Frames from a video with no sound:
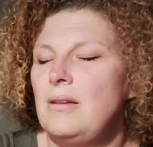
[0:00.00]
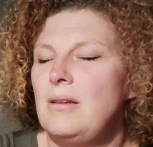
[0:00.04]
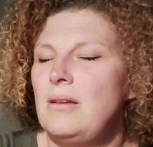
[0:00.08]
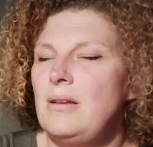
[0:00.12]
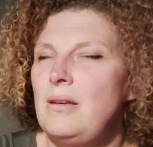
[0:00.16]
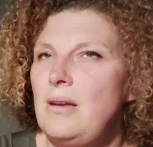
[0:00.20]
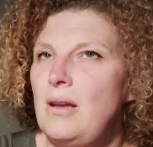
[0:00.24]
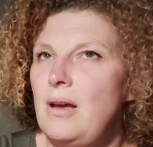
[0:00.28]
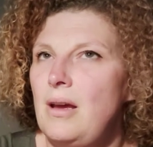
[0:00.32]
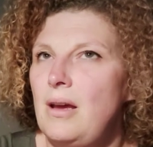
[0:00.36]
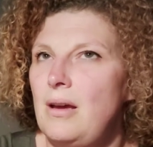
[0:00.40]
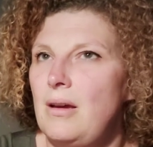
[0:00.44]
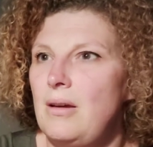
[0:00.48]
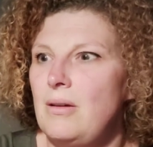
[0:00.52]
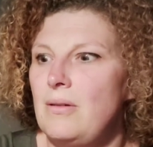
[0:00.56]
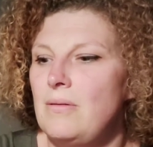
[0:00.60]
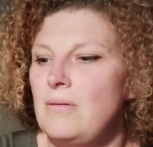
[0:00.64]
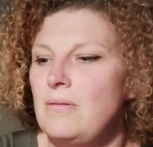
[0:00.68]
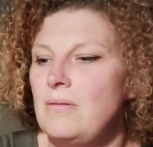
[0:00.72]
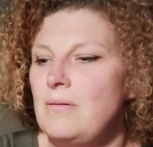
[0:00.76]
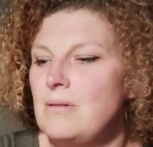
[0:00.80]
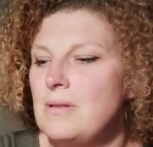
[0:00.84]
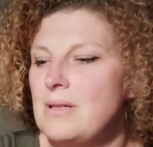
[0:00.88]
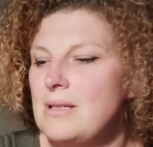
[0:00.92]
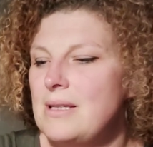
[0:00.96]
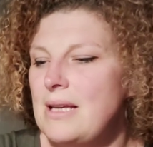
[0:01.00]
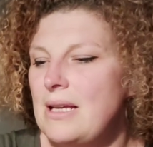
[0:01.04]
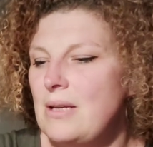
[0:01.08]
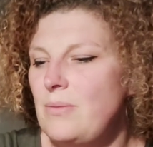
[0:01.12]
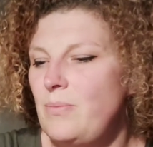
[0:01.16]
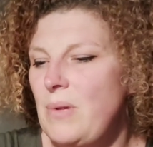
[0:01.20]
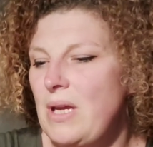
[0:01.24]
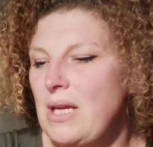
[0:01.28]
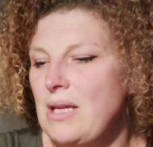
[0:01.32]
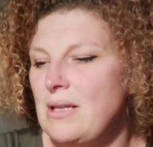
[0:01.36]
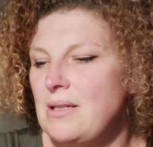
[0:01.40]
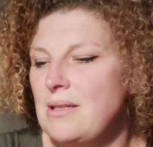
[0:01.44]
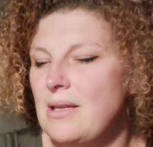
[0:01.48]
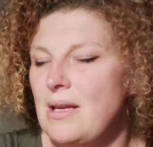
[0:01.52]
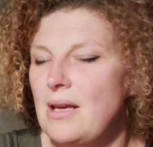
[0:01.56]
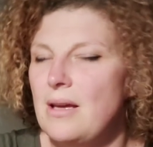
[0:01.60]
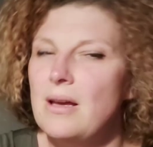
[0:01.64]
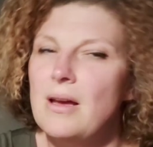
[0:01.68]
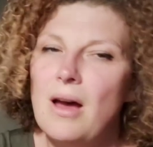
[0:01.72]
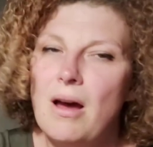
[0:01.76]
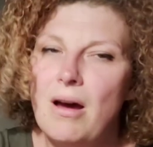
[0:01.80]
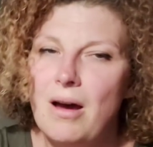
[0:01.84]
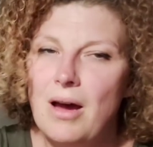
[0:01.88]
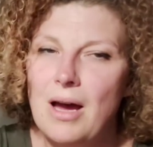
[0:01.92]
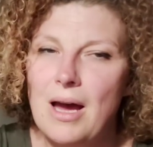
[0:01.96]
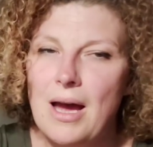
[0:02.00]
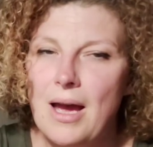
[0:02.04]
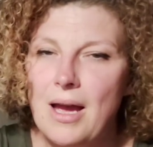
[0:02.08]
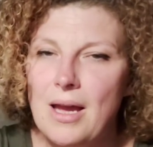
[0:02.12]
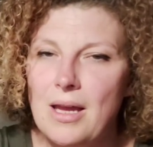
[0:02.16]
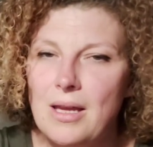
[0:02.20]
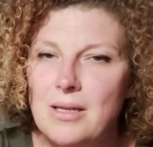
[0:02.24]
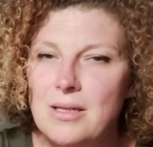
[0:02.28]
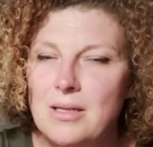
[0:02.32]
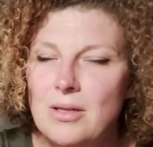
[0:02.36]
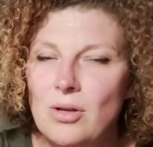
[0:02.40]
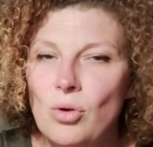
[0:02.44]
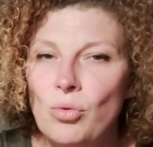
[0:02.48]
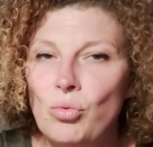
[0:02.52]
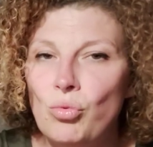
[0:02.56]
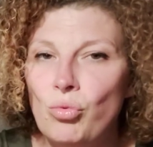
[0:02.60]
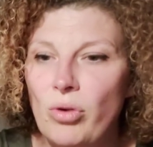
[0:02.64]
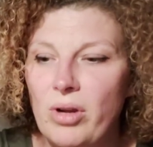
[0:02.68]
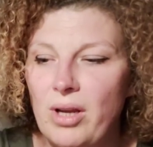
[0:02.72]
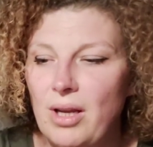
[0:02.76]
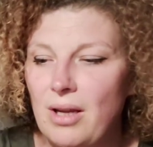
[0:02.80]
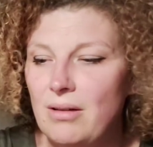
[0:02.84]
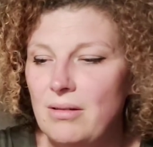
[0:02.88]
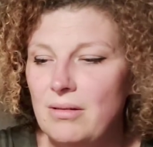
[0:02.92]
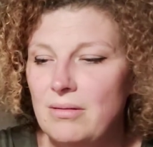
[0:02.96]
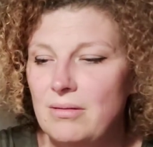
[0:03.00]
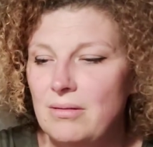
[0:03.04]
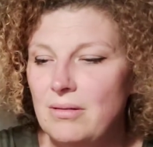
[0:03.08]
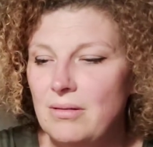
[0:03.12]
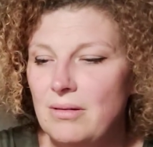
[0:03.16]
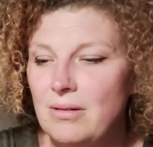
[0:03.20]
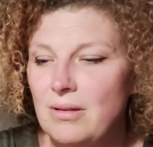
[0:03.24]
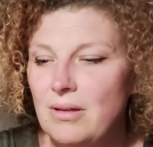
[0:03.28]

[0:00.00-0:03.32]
No, said Bixer, our eyes are real.